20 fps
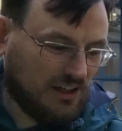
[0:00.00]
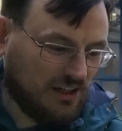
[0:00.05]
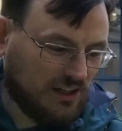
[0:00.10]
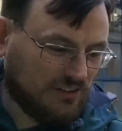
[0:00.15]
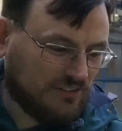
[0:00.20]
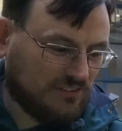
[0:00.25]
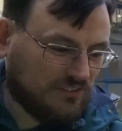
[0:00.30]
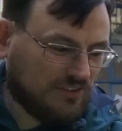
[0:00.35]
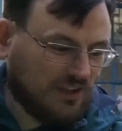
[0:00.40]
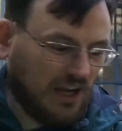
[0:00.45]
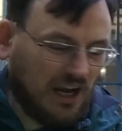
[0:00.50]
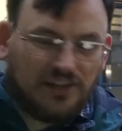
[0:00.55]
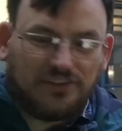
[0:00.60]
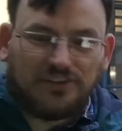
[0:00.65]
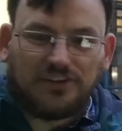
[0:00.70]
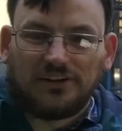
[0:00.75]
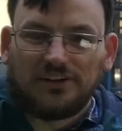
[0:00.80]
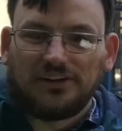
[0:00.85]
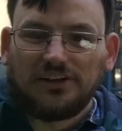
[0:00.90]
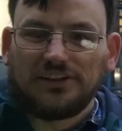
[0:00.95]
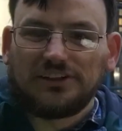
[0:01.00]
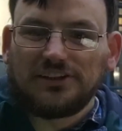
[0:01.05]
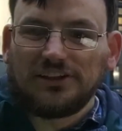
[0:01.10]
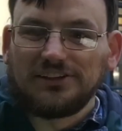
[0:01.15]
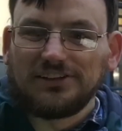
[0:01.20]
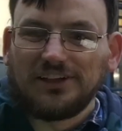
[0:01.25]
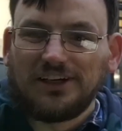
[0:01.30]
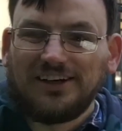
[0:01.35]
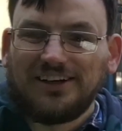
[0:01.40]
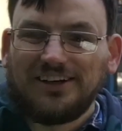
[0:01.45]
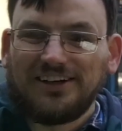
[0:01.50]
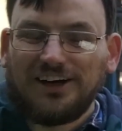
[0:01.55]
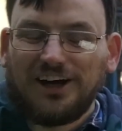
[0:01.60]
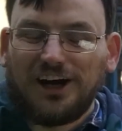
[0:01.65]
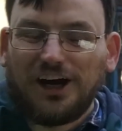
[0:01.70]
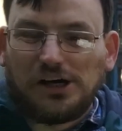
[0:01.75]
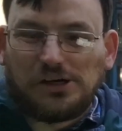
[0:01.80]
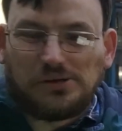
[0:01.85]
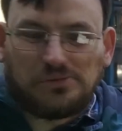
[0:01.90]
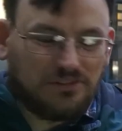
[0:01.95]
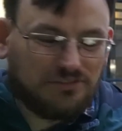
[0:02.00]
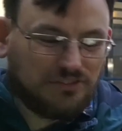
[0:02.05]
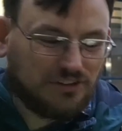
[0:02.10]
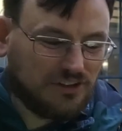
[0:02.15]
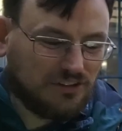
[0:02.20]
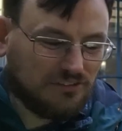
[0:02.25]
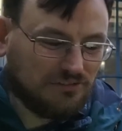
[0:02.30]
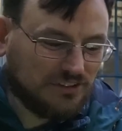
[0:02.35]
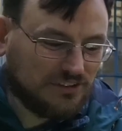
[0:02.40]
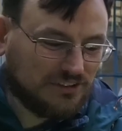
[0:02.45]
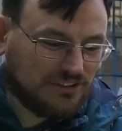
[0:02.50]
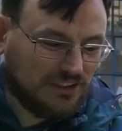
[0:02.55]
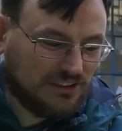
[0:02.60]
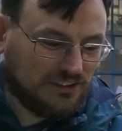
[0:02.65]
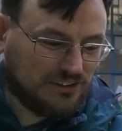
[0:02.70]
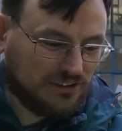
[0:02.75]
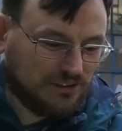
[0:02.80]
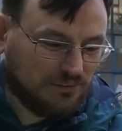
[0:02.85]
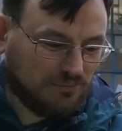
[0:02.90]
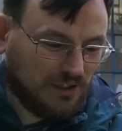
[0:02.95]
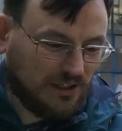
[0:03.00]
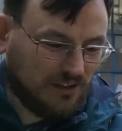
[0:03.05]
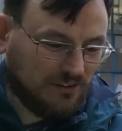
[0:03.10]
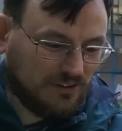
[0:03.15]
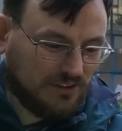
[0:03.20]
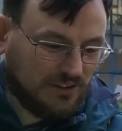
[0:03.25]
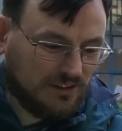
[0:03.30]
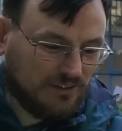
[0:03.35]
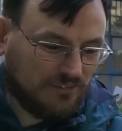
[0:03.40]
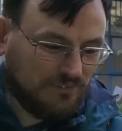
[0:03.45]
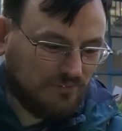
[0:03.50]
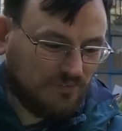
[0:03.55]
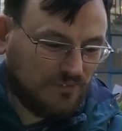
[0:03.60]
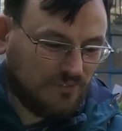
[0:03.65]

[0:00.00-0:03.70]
I think this is our art with a conversation about it.